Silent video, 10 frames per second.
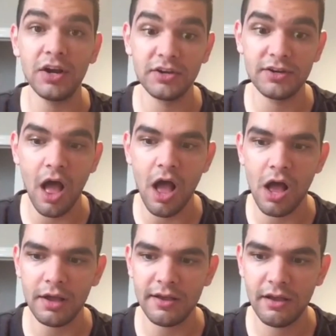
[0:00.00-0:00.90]

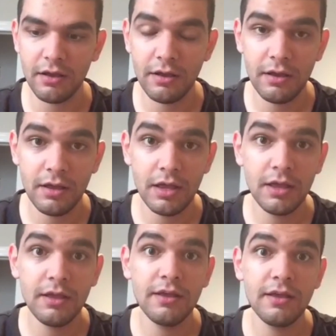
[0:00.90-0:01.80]
underdog
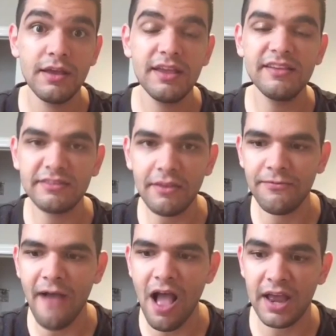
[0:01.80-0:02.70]
is
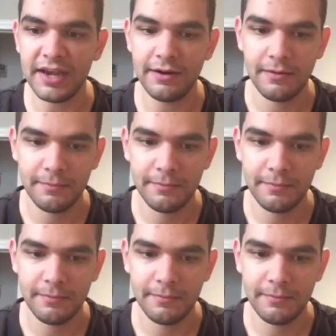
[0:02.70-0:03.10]
defined.